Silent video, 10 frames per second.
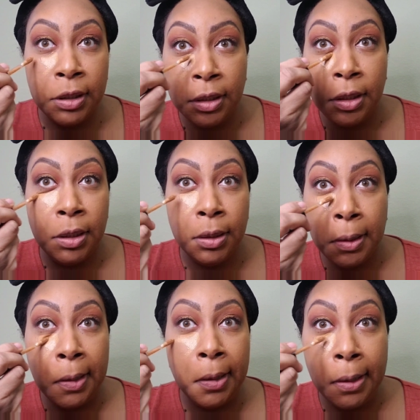
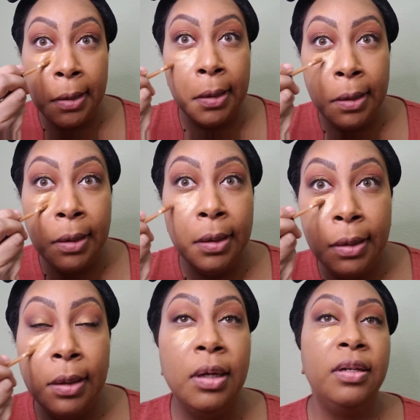get
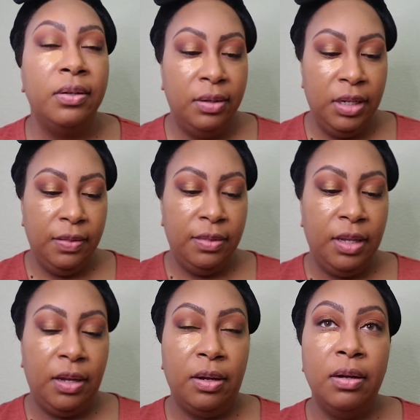underneath
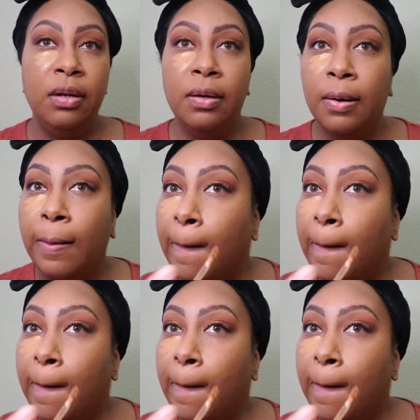there.